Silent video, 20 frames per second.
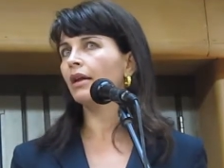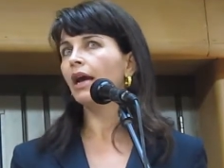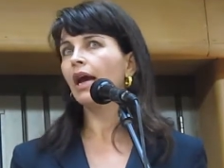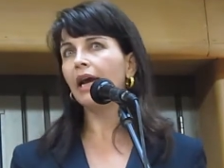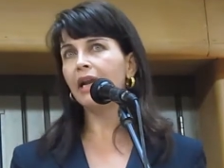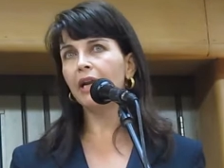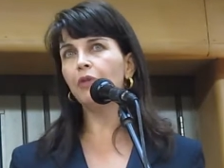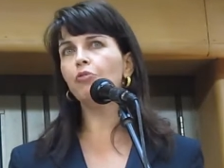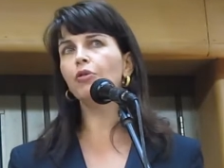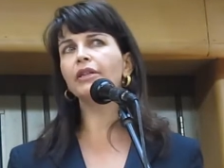
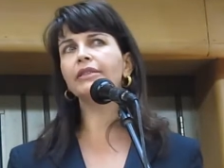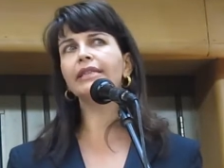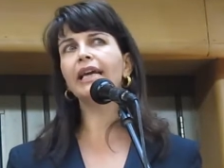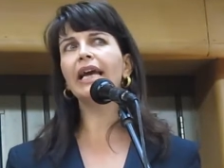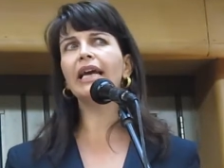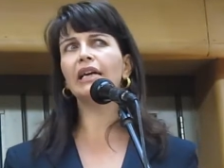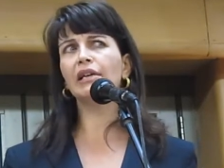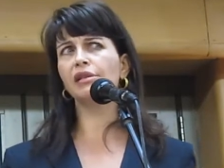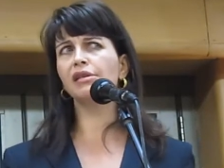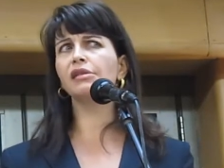And it will
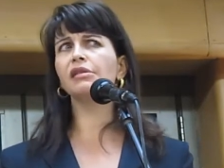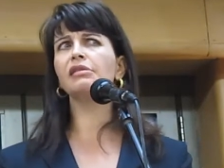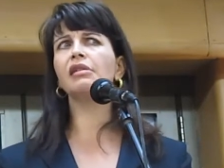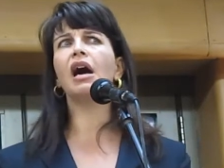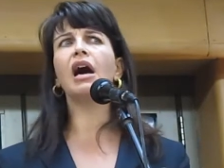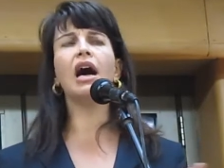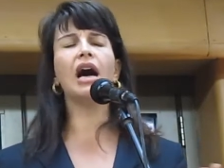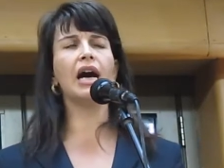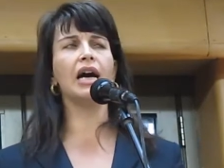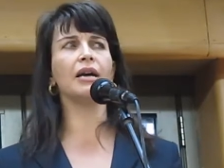take us
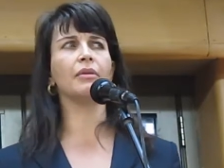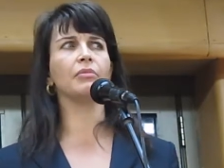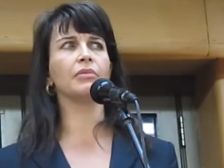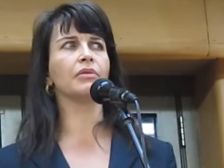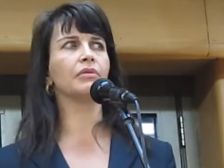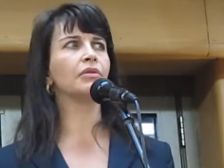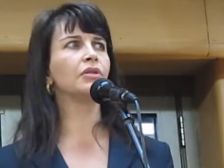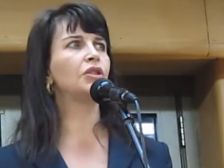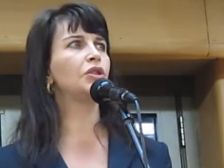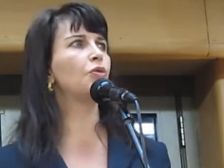time
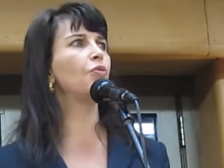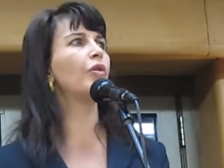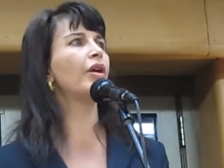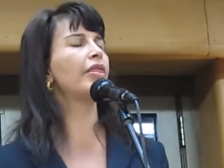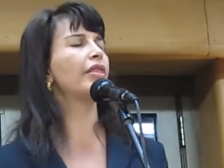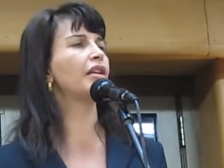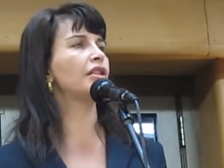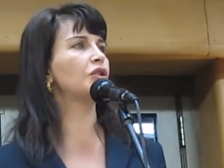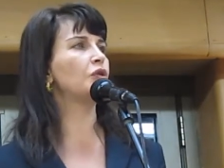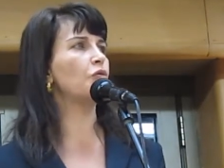to win
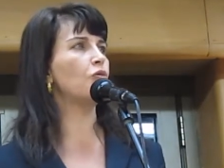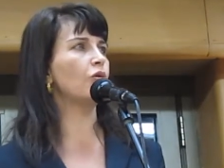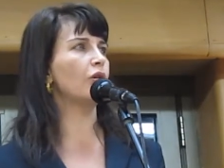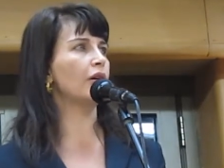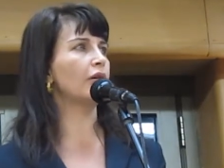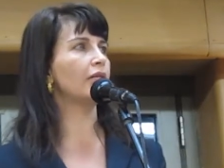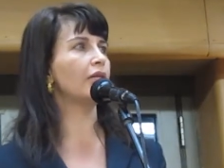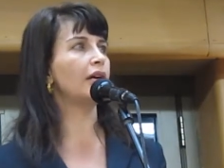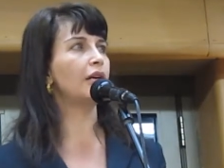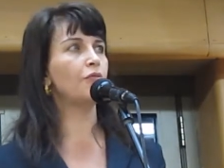this war.
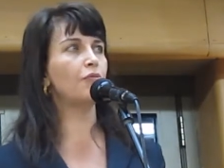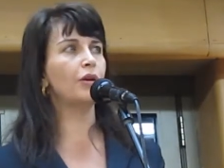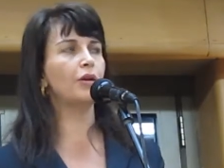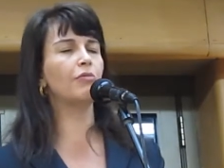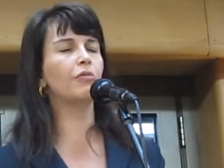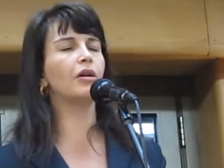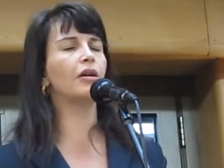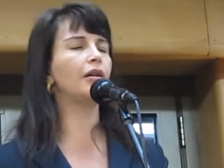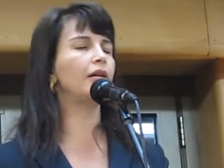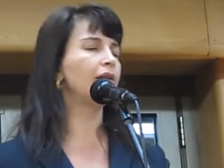And we
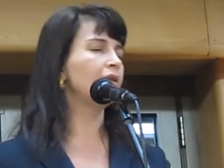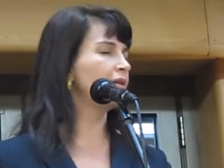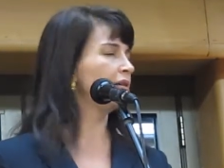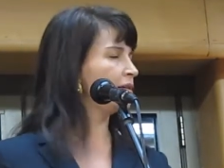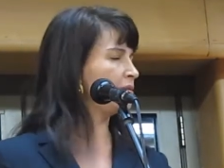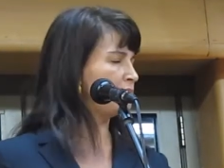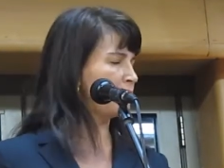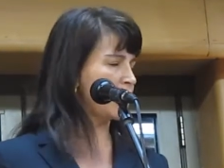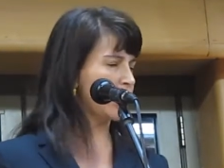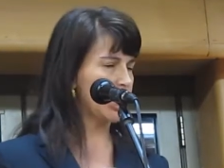will
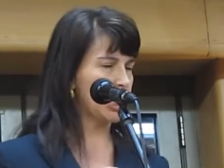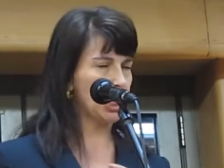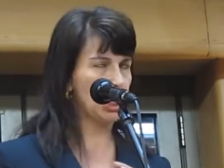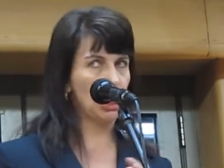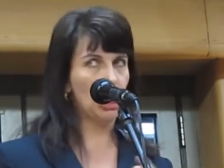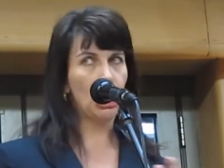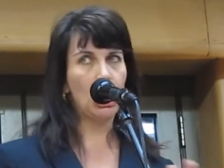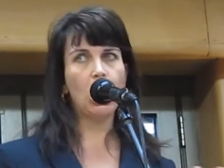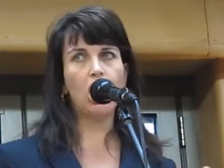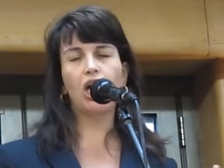make a
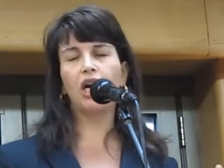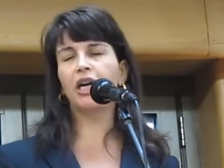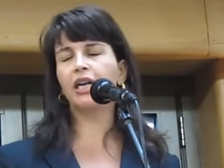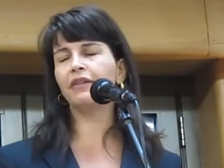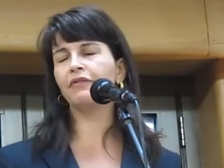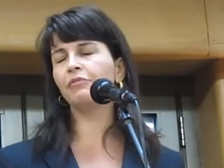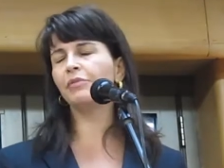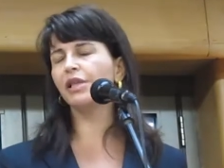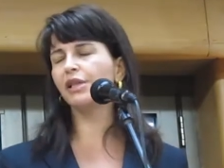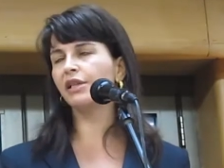lot
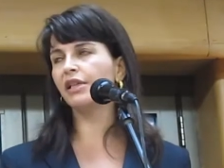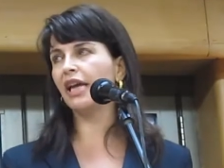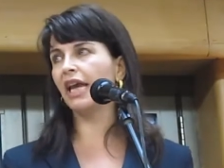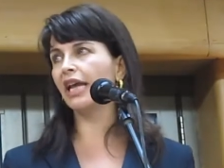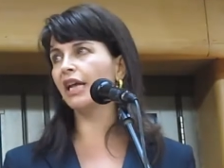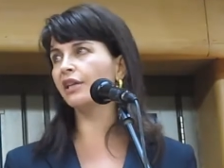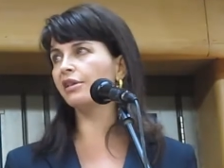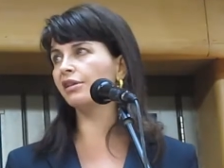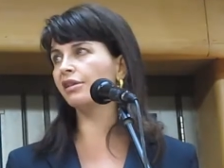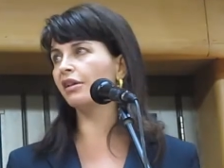of
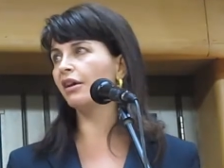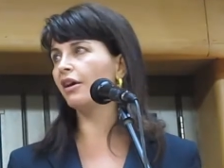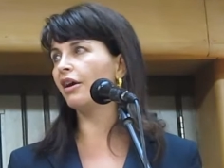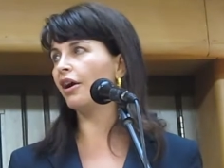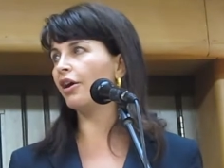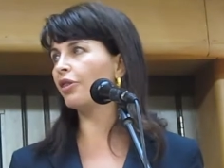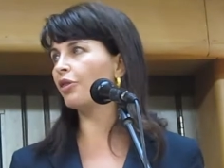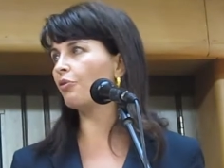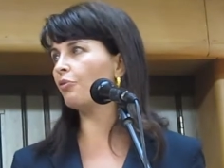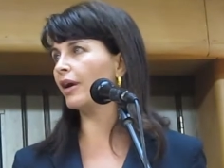mistakes
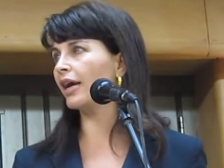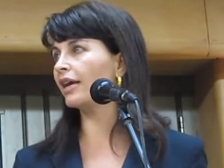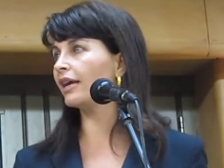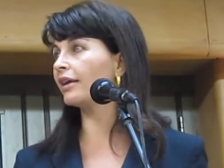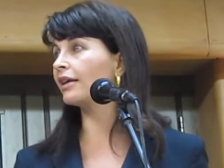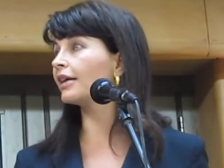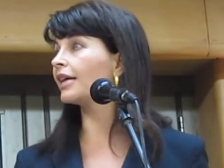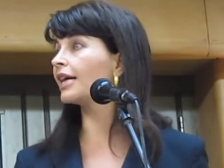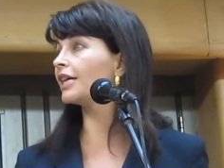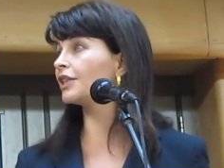on the way,
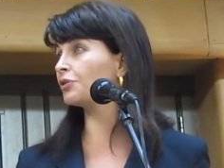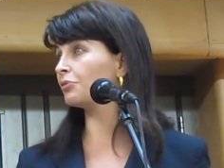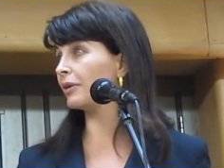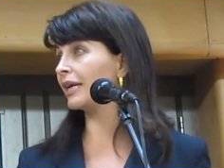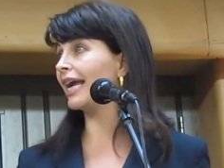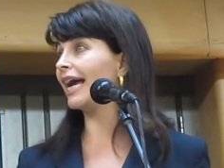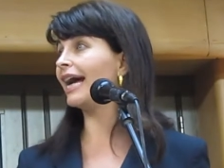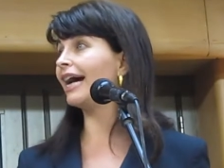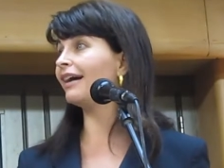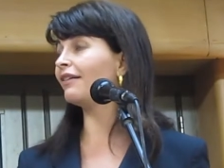as we
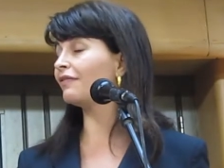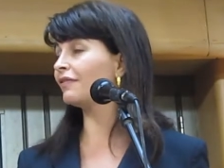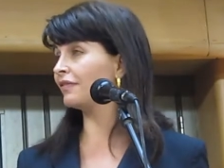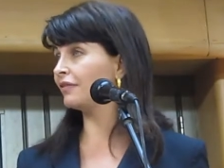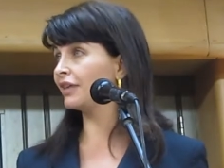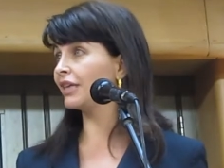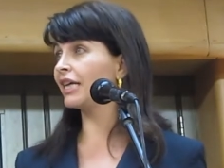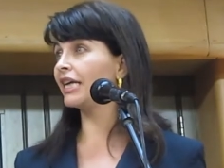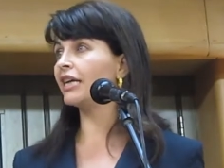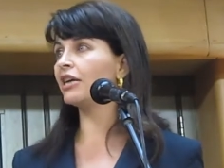have
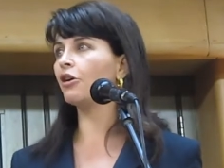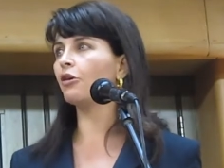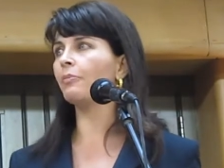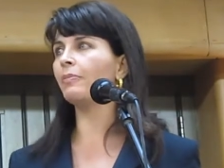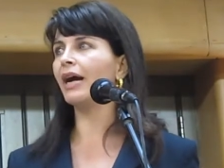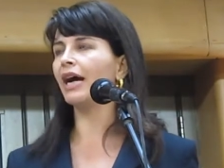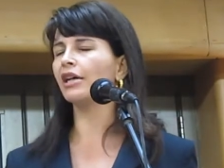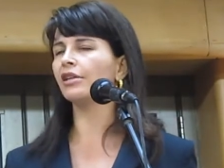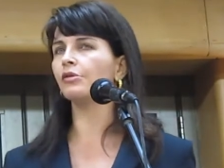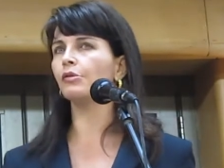in our
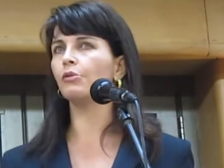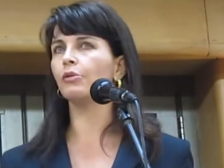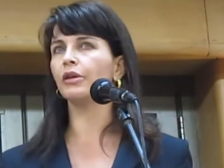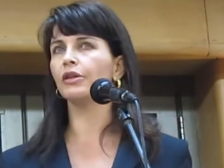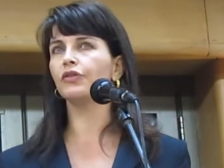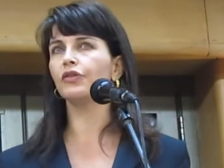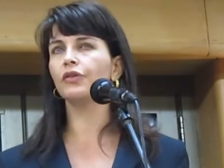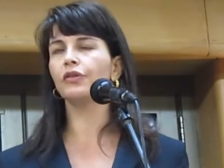past wars.